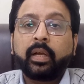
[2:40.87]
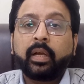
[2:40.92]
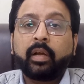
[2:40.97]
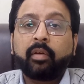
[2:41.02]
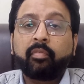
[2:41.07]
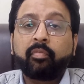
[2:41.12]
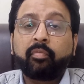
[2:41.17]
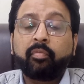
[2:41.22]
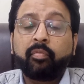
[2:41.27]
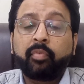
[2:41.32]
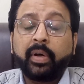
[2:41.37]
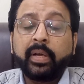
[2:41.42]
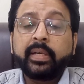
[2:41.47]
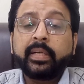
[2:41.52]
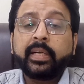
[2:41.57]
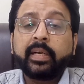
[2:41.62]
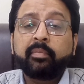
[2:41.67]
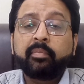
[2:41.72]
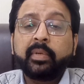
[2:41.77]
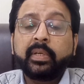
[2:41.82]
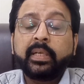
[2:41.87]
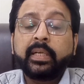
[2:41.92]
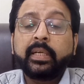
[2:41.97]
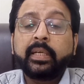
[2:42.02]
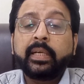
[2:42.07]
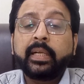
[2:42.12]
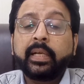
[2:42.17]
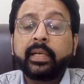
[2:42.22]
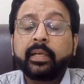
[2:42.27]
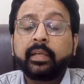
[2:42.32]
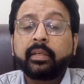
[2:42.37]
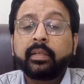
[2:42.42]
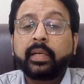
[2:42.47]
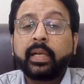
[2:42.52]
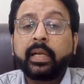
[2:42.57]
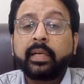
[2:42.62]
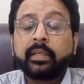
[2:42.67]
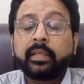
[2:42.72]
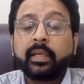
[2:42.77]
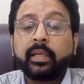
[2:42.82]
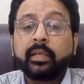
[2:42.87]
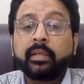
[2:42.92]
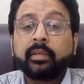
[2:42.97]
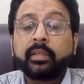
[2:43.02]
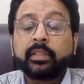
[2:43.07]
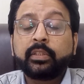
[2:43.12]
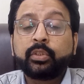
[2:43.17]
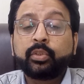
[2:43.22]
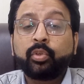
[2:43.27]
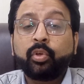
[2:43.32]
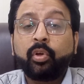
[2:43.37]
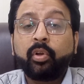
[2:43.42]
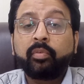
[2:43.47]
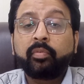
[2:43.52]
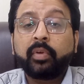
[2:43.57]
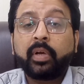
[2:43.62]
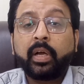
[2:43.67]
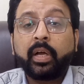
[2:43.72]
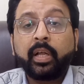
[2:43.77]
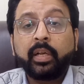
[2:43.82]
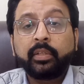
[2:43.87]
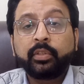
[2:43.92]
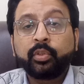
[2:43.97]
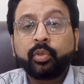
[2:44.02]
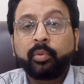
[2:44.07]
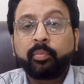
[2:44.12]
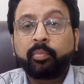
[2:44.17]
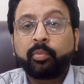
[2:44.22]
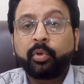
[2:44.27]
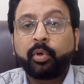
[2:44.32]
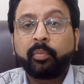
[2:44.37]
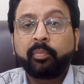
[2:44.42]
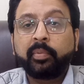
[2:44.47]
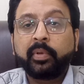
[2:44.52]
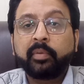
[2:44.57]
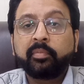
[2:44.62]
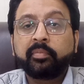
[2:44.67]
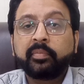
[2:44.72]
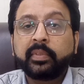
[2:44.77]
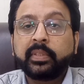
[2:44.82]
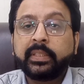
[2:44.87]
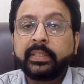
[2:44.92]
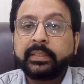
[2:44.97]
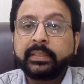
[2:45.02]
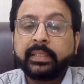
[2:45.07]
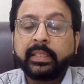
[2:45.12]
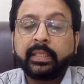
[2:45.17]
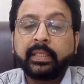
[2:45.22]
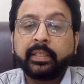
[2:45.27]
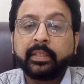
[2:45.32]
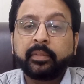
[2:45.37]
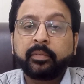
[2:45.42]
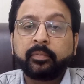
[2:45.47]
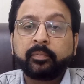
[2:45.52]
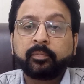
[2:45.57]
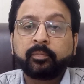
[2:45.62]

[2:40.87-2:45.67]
one remedy that can resolve all your problem easily.